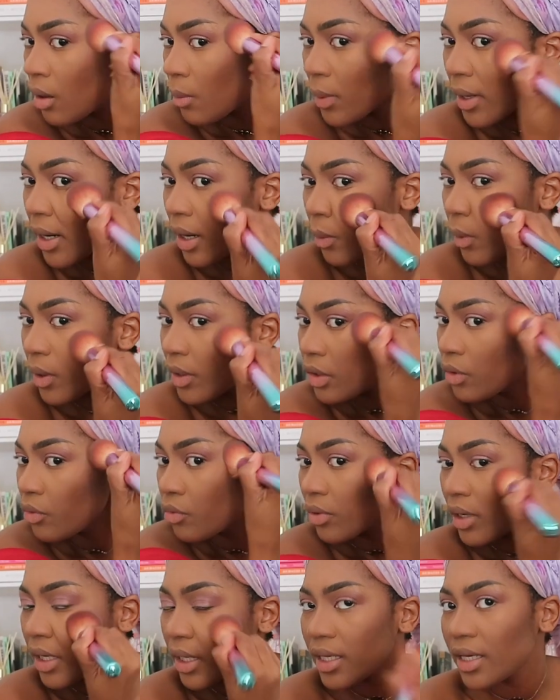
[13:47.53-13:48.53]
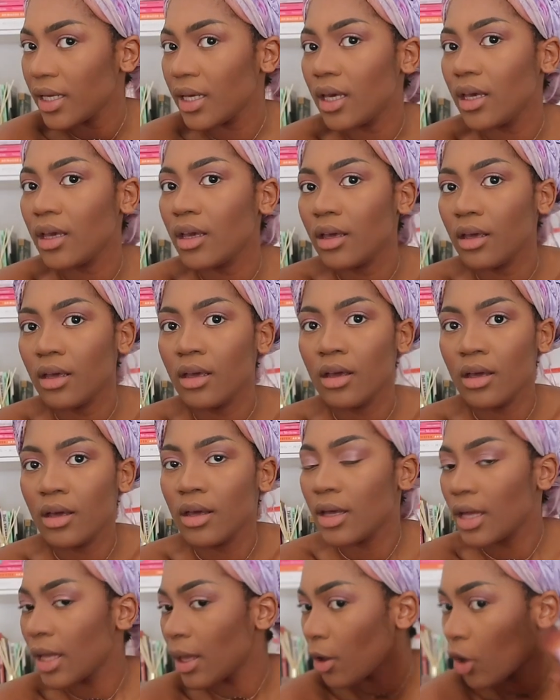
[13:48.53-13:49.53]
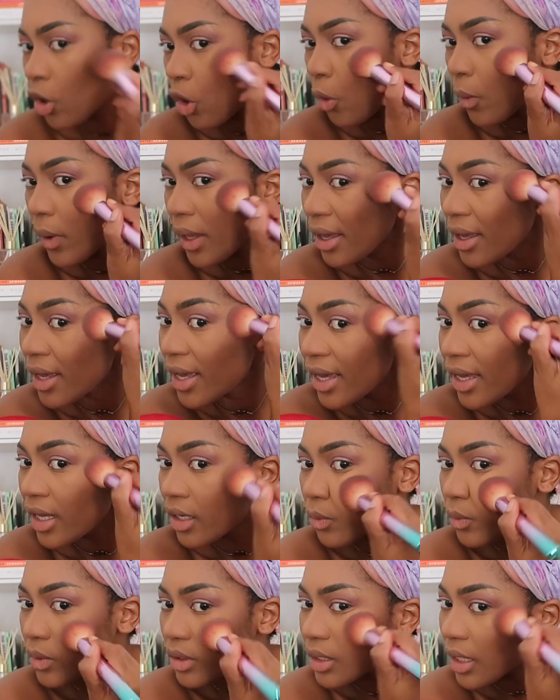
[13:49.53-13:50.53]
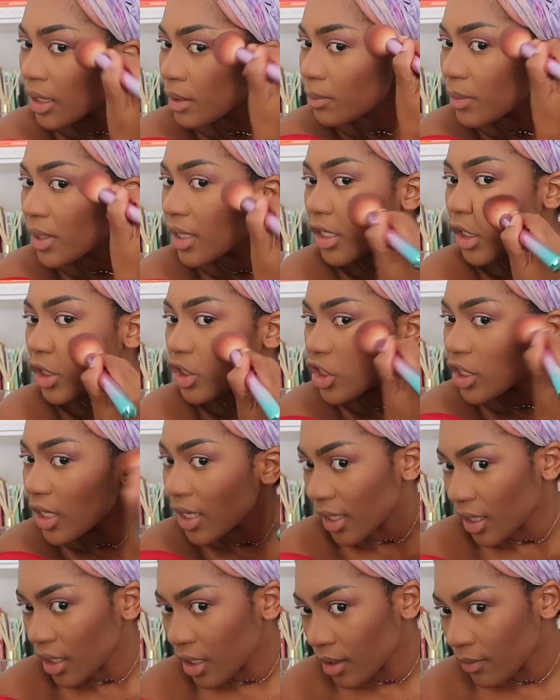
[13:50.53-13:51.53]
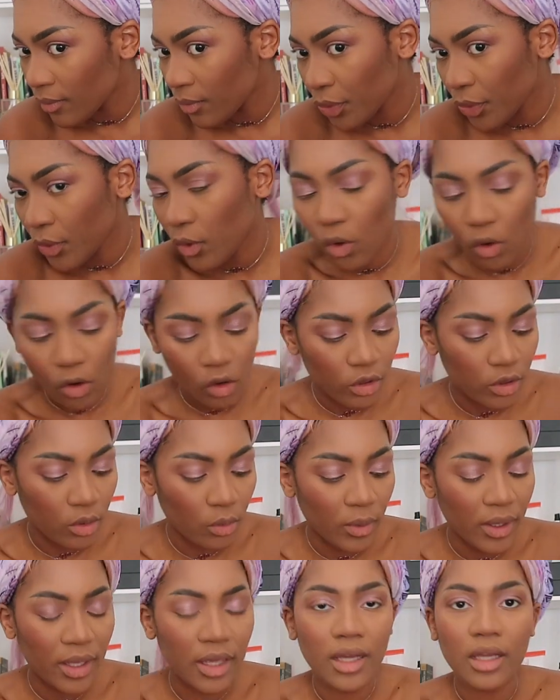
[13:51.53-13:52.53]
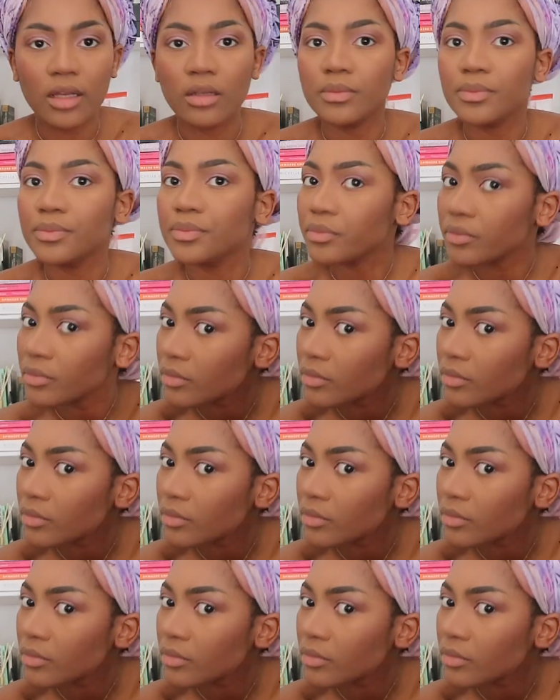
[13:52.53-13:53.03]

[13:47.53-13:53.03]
But I want to really go in with that blush, like all the way in.